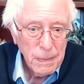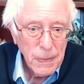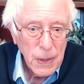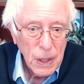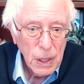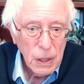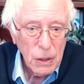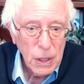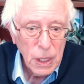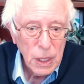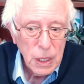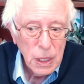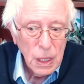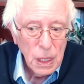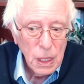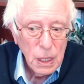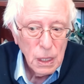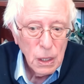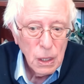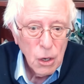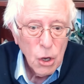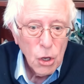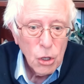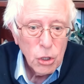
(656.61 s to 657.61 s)
All right.
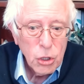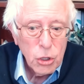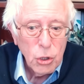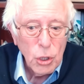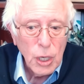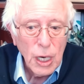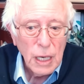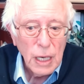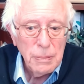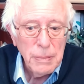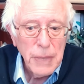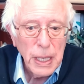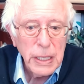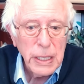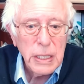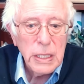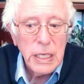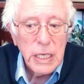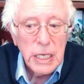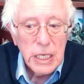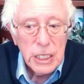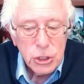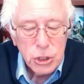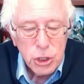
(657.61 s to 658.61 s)
You got to make it
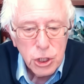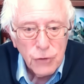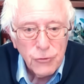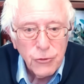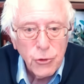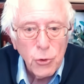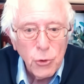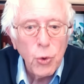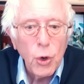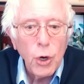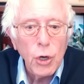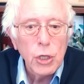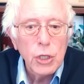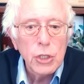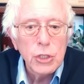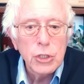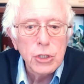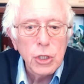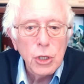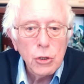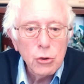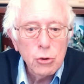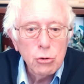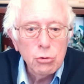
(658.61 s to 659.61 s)
easier for workers
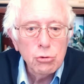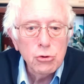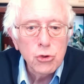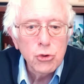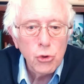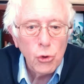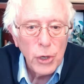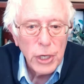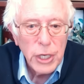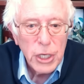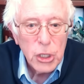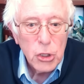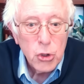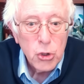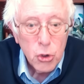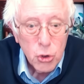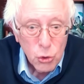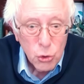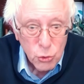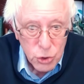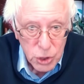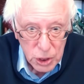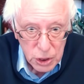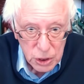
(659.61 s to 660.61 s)
to join
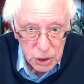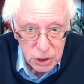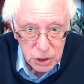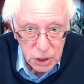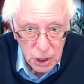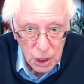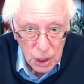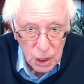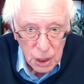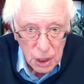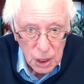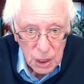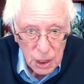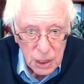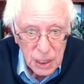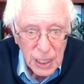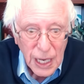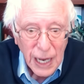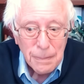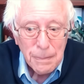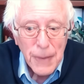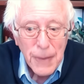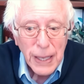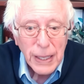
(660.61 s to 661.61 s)
unions,
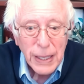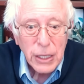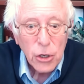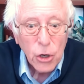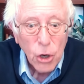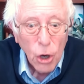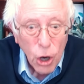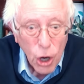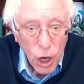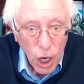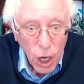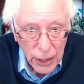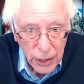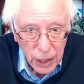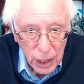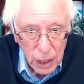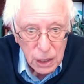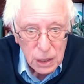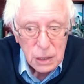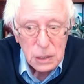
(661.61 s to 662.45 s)
not make it harder.